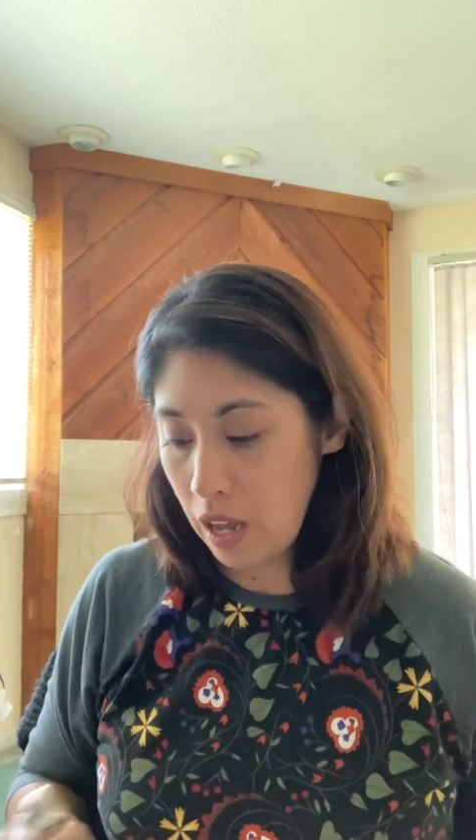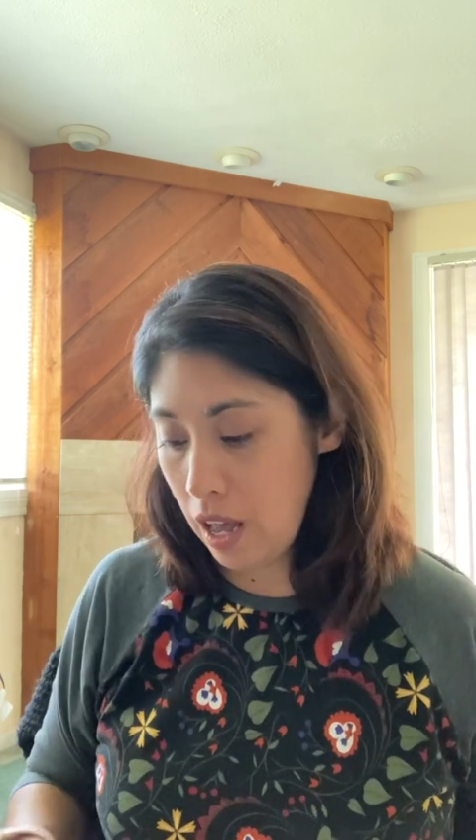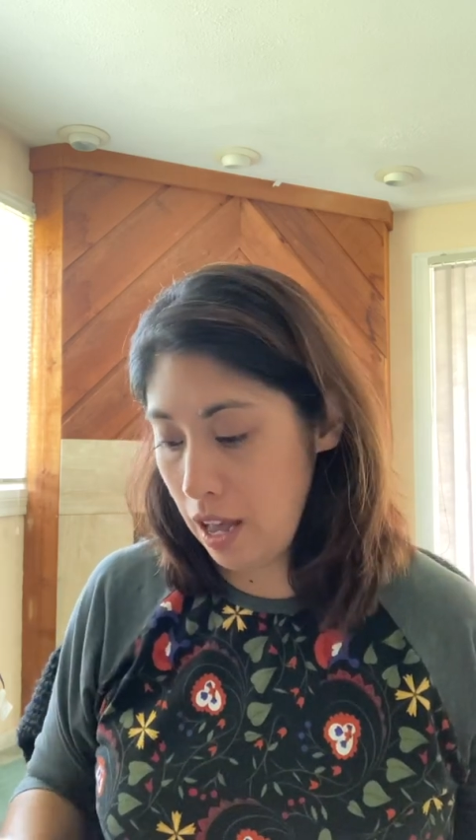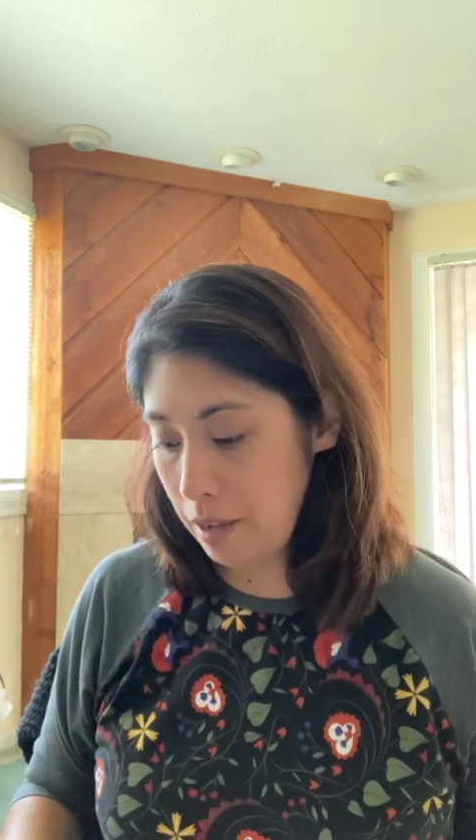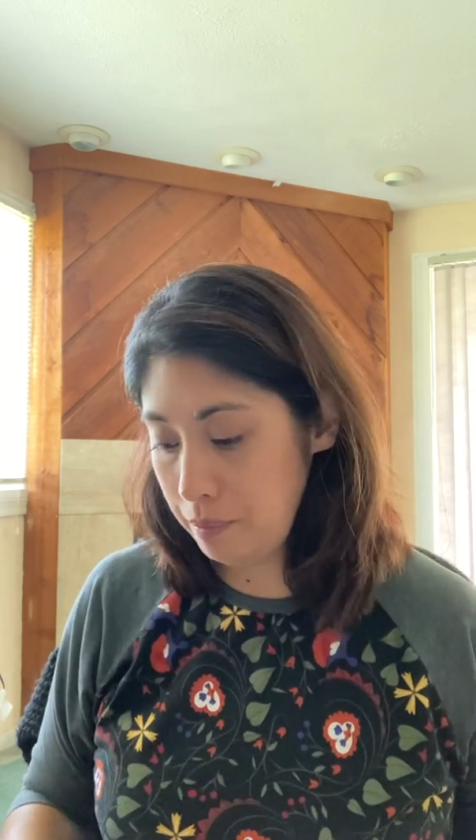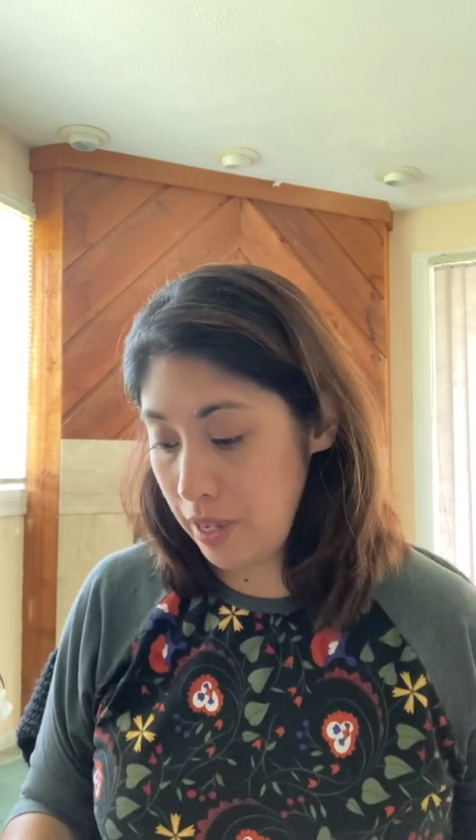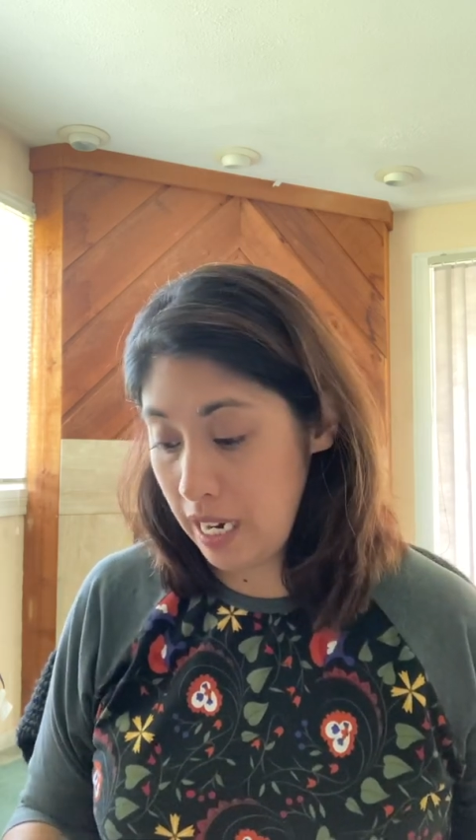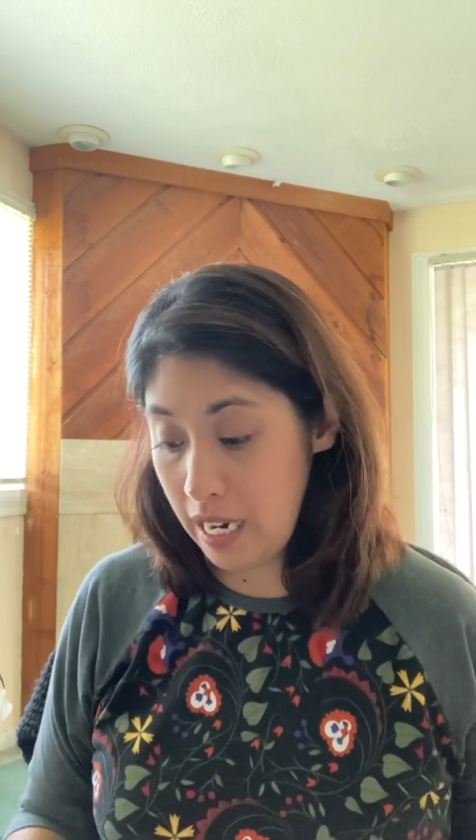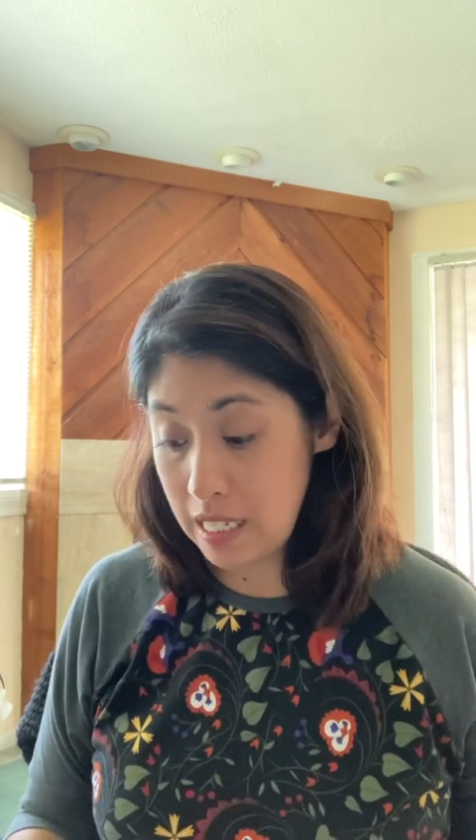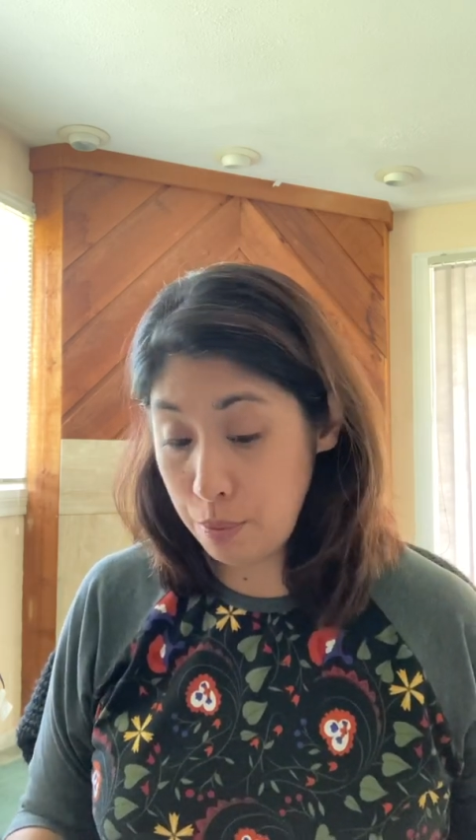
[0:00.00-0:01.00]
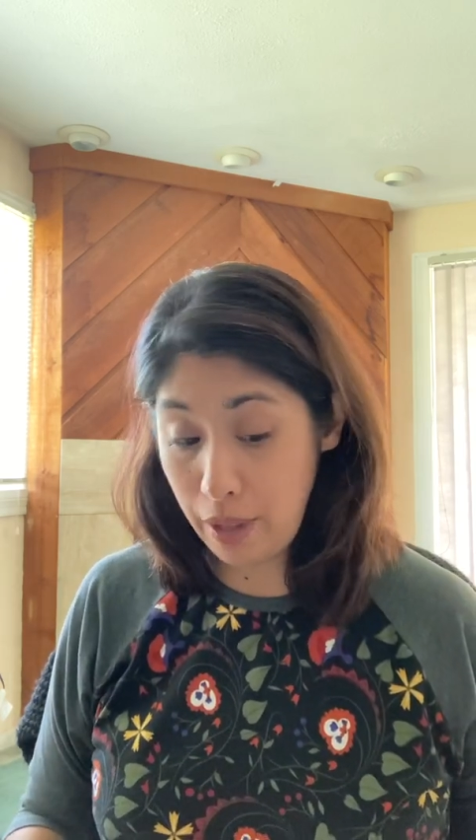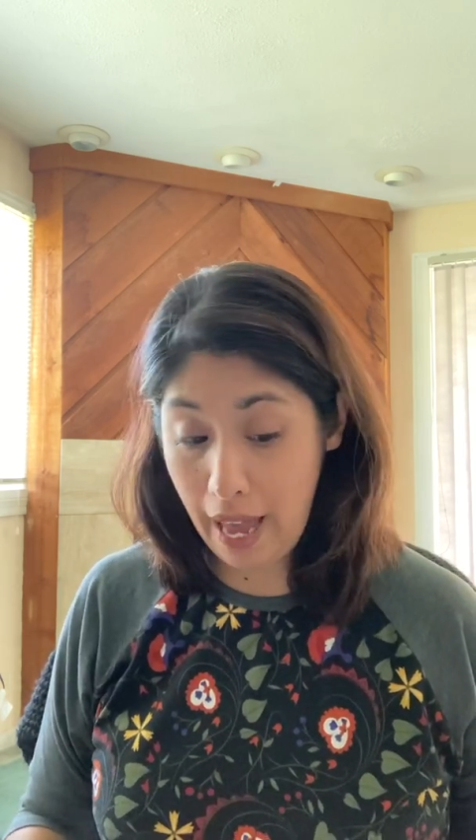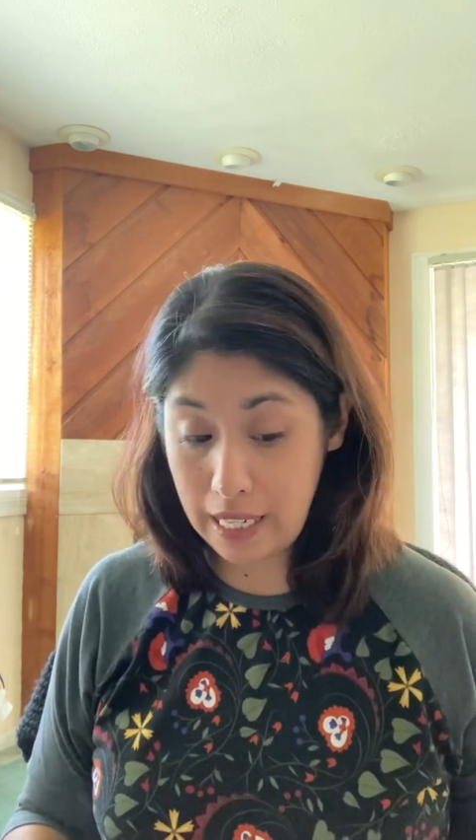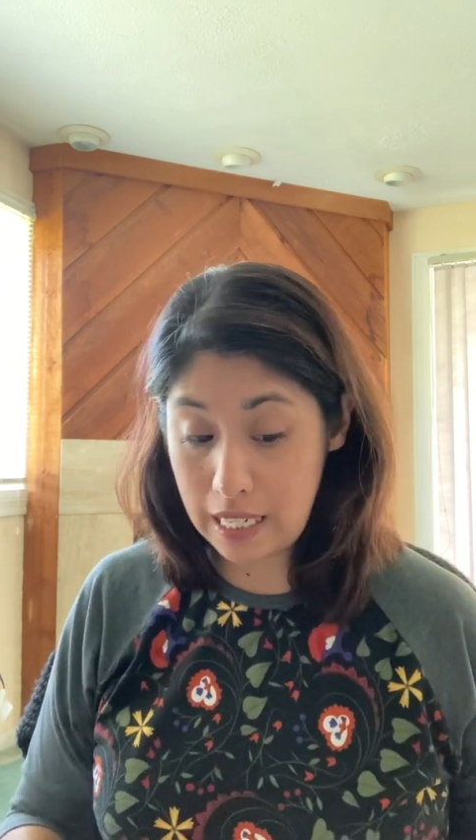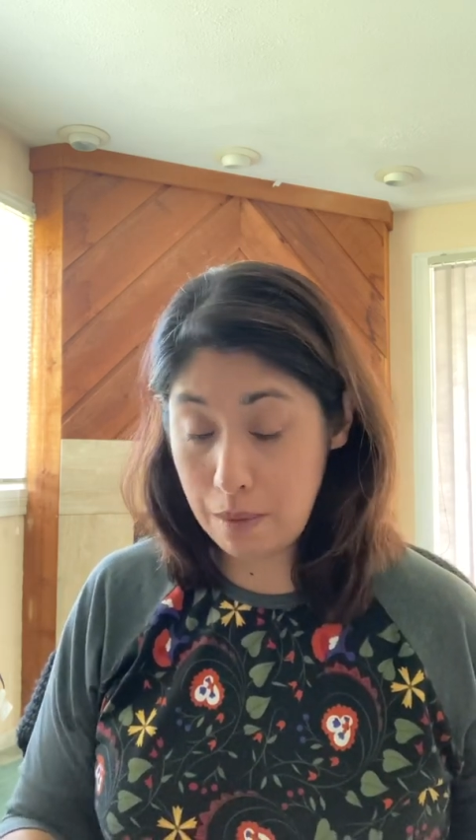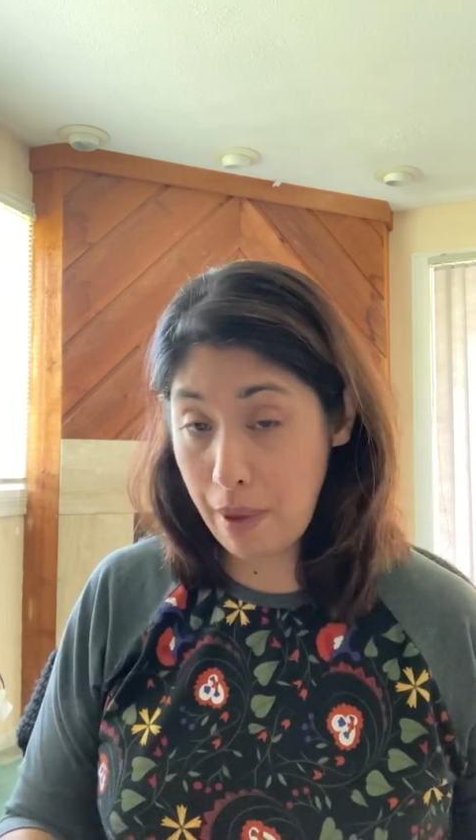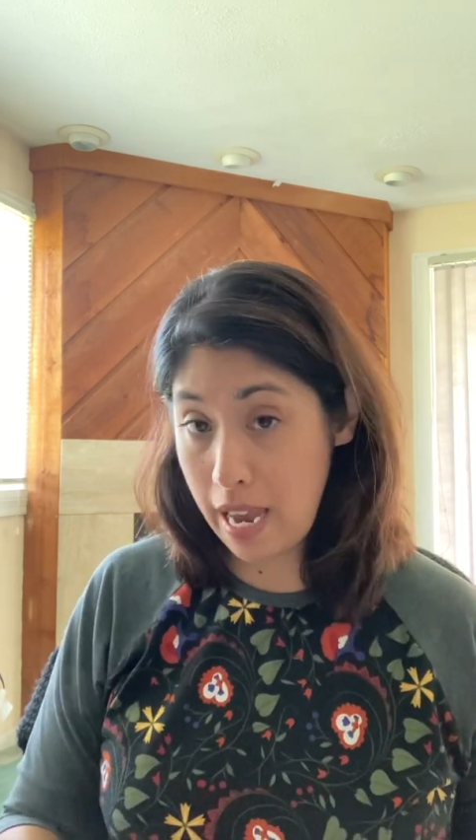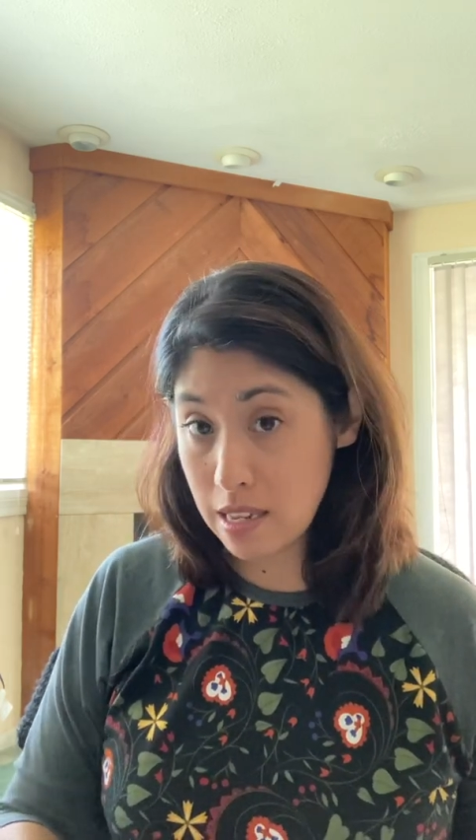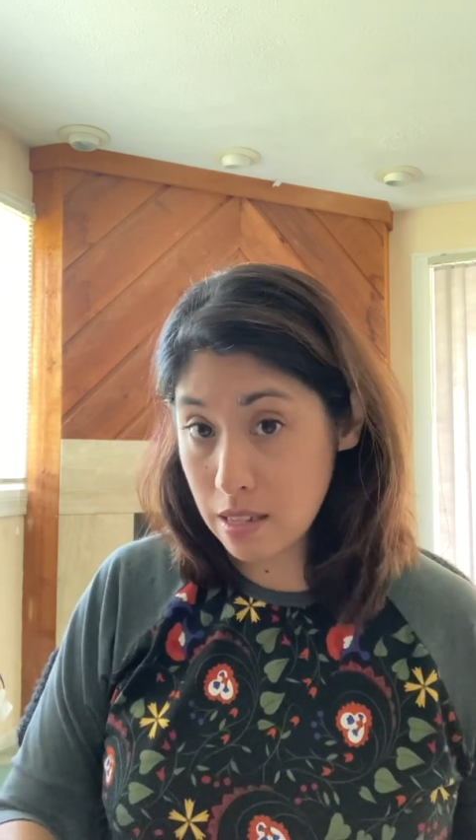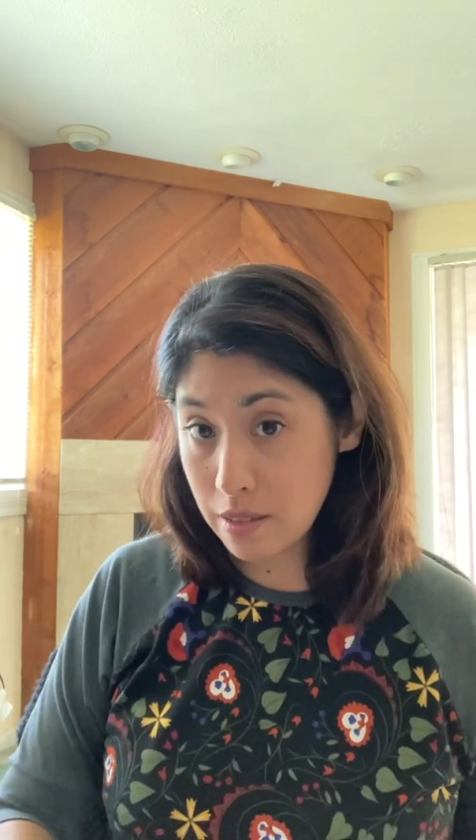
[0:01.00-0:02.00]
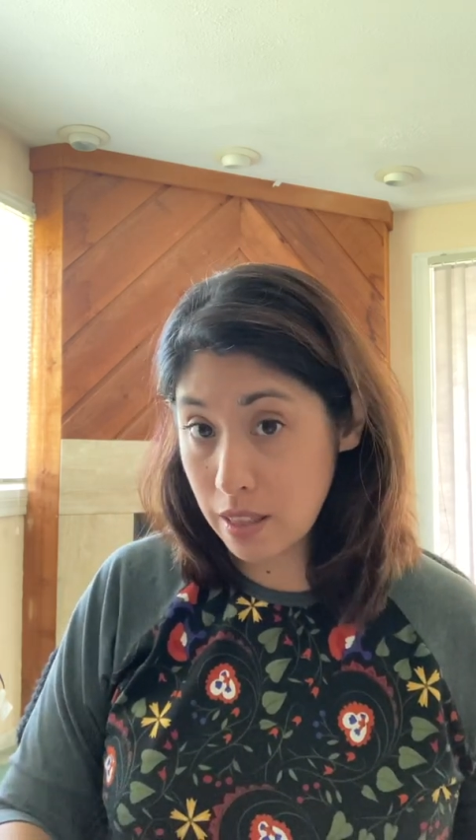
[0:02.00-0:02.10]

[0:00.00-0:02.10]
It is a black tea base.